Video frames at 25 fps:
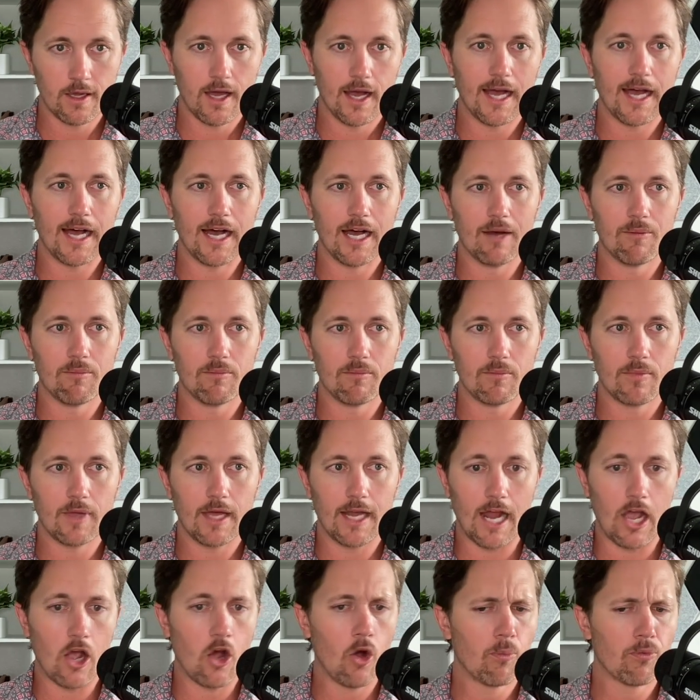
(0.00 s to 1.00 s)
And
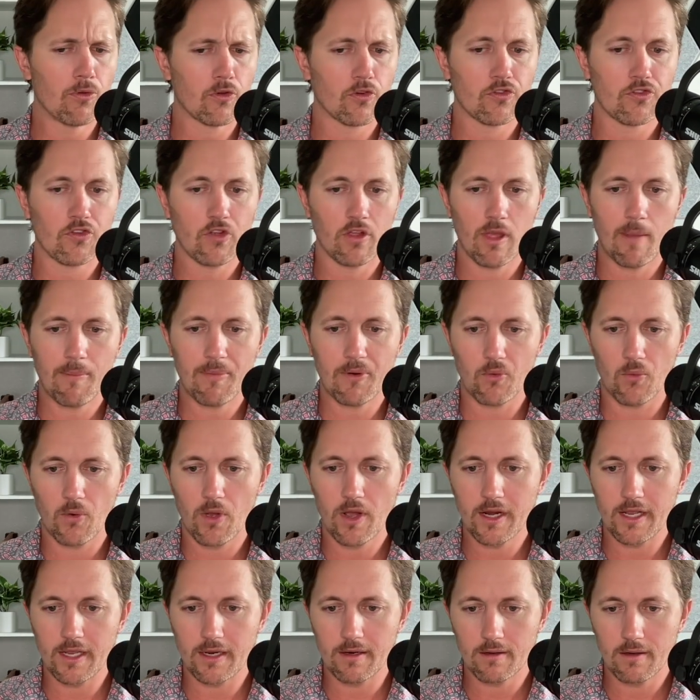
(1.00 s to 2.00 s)
I hope they're still up and
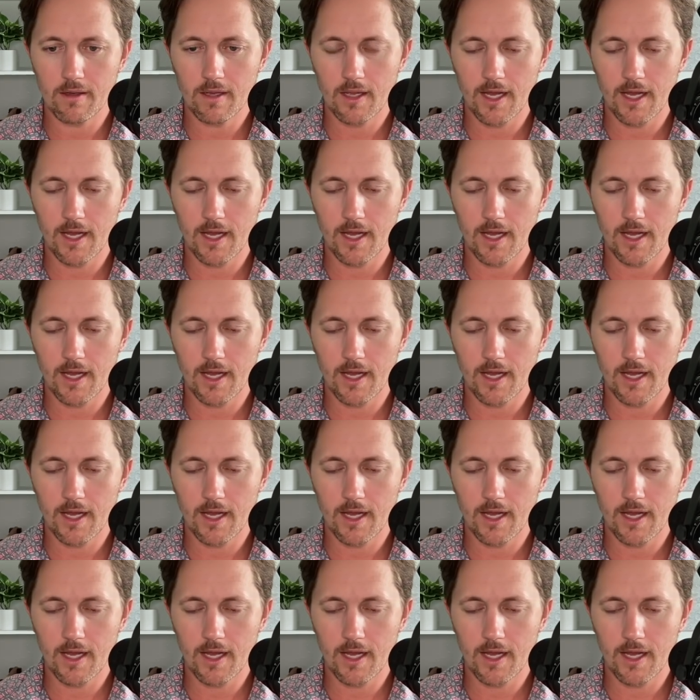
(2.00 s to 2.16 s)
running.